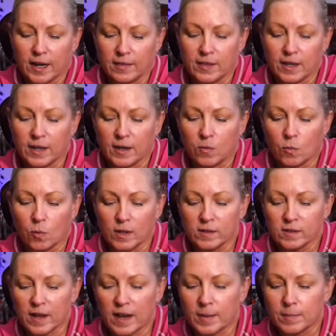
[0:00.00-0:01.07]
And then
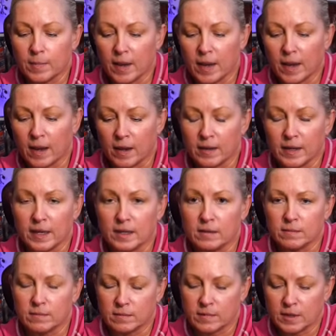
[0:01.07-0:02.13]
once I'm uh,
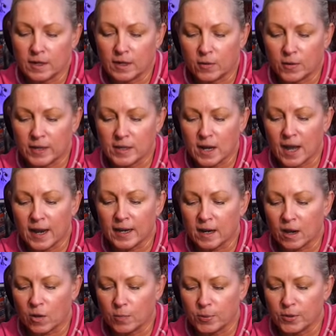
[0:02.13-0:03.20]
in, you know, at night,
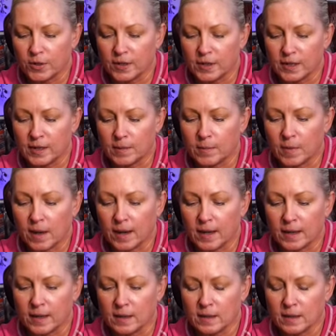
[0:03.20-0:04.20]
I'll put it in my